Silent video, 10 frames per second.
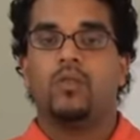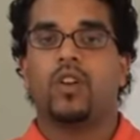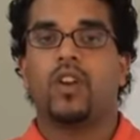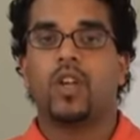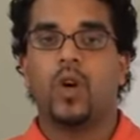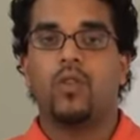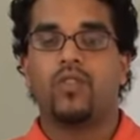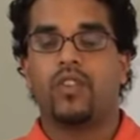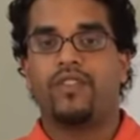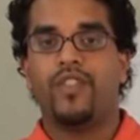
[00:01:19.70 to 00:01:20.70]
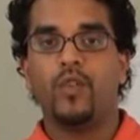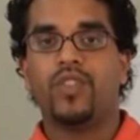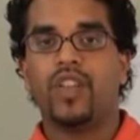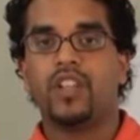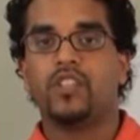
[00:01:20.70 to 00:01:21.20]
we're going to go over a few
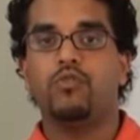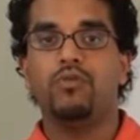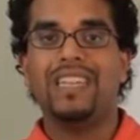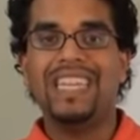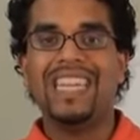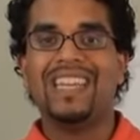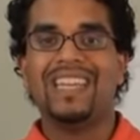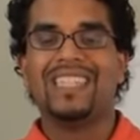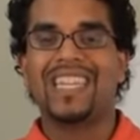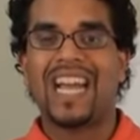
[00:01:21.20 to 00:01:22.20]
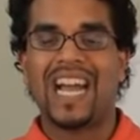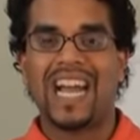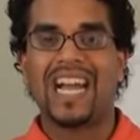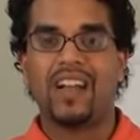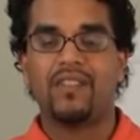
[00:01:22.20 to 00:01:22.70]
things you need to
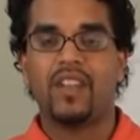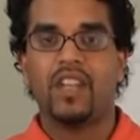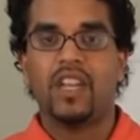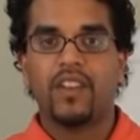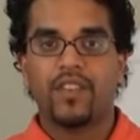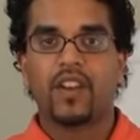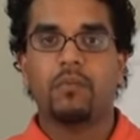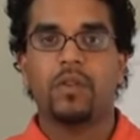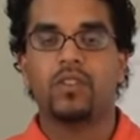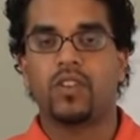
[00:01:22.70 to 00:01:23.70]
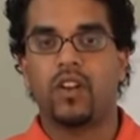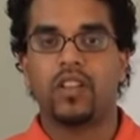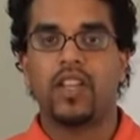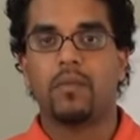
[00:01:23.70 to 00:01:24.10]
have if you're going to build your online